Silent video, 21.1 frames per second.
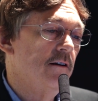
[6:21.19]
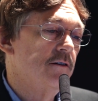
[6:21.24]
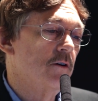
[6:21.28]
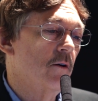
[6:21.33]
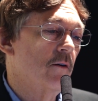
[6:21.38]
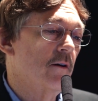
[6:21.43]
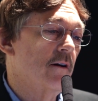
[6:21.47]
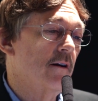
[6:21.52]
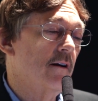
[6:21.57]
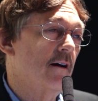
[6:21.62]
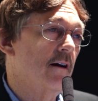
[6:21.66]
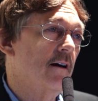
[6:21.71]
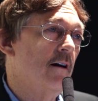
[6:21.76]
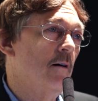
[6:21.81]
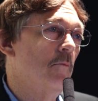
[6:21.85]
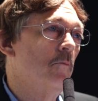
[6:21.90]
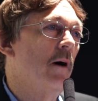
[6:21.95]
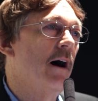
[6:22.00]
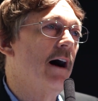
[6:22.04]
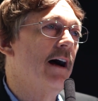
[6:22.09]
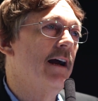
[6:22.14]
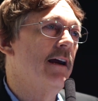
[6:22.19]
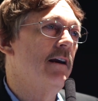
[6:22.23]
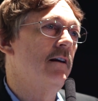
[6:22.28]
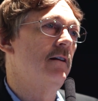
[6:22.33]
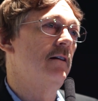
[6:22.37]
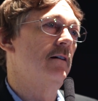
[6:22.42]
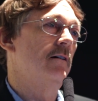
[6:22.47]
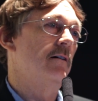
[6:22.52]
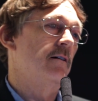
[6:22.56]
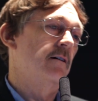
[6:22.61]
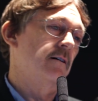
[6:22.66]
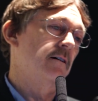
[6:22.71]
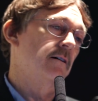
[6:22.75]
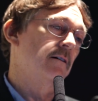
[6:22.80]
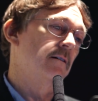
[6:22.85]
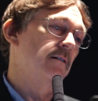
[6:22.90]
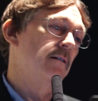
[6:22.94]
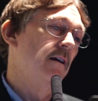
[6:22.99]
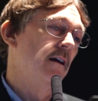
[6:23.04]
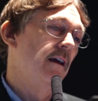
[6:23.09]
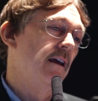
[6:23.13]
So a combined
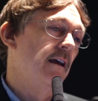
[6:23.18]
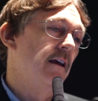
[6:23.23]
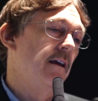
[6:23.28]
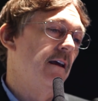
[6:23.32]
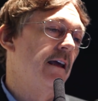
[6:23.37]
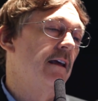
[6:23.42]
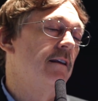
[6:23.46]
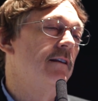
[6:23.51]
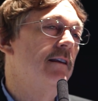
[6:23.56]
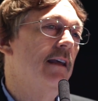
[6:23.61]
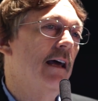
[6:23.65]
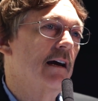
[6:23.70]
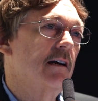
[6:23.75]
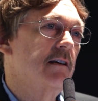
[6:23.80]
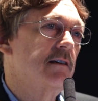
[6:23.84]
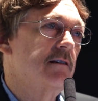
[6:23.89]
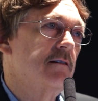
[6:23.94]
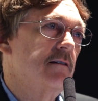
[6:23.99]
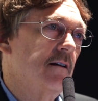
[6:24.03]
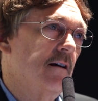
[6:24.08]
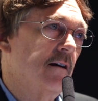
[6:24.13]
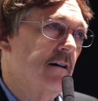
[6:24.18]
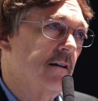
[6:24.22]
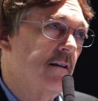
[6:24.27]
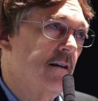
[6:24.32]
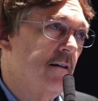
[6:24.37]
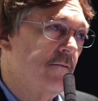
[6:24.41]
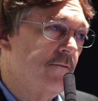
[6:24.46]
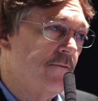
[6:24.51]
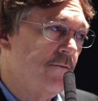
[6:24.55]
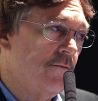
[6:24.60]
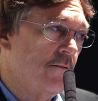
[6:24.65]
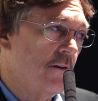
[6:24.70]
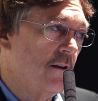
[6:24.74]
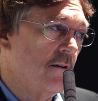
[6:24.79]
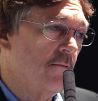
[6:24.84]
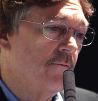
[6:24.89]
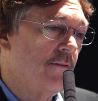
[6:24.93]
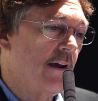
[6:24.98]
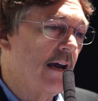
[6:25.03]
index that